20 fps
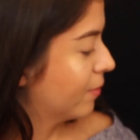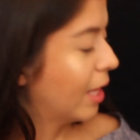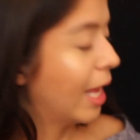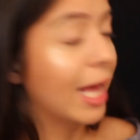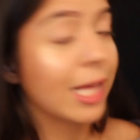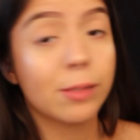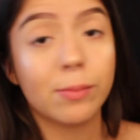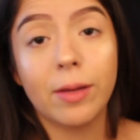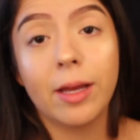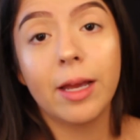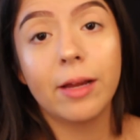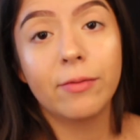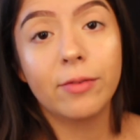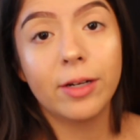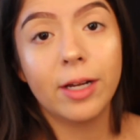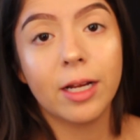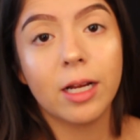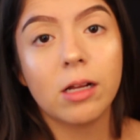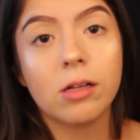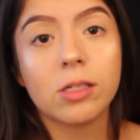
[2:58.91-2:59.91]
has my
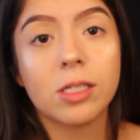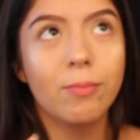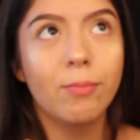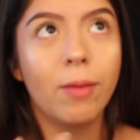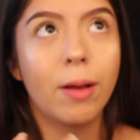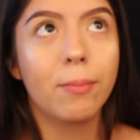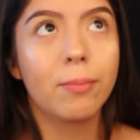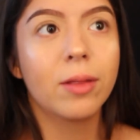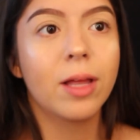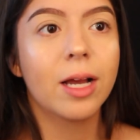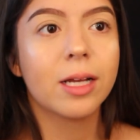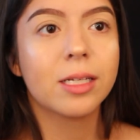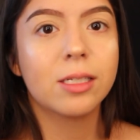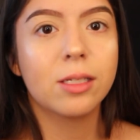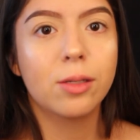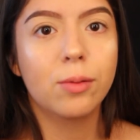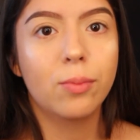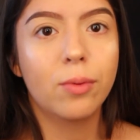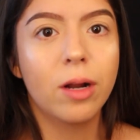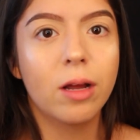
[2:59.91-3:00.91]
everyday colors, my blacks
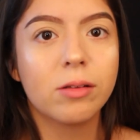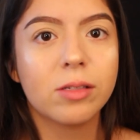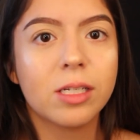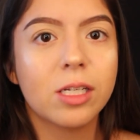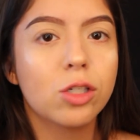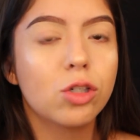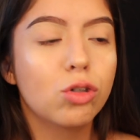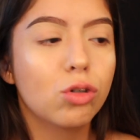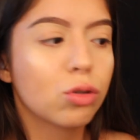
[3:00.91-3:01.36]
and the browns. Because